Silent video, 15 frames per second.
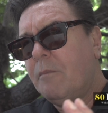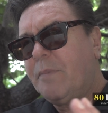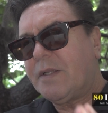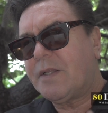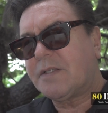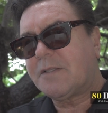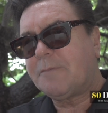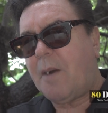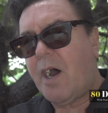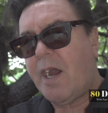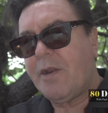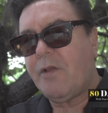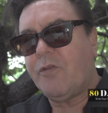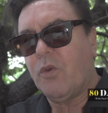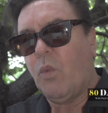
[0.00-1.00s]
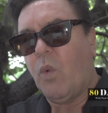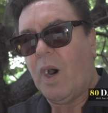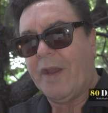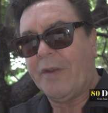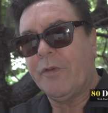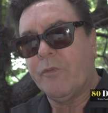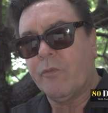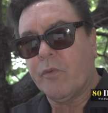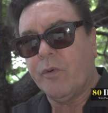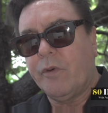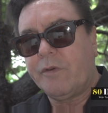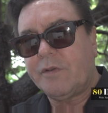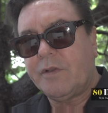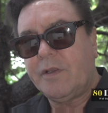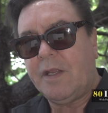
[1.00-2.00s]
But despite the widened
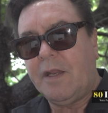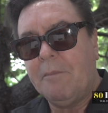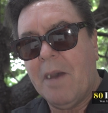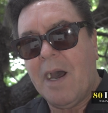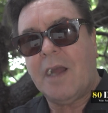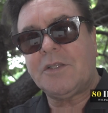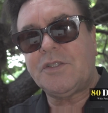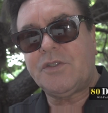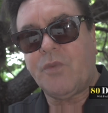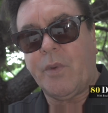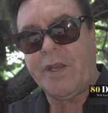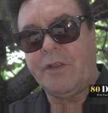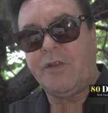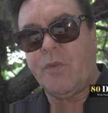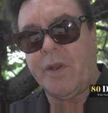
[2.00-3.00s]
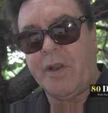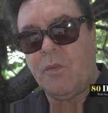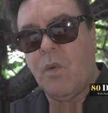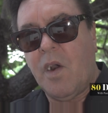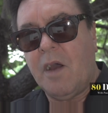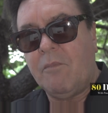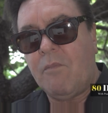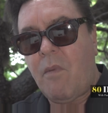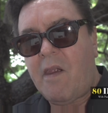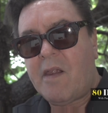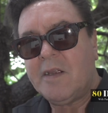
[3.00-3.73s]
route, in March twenty twenty-one,